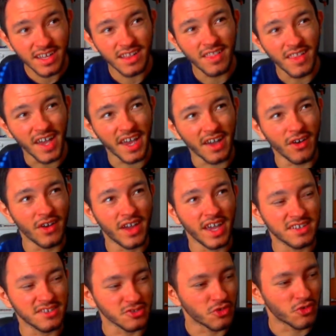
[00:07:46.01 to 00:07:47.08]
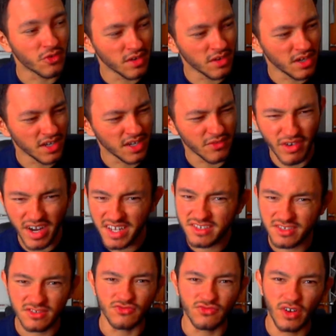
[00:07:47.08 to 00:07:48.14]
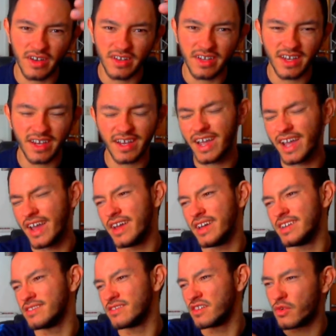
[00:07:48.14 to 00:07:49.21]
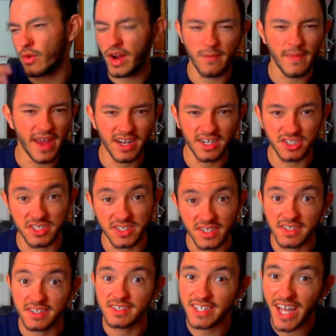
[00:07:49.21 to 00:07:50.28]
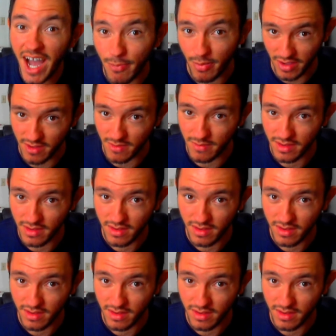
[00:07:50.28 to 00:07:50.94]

like, okay, so Racer's running, and Gray manages to stop him.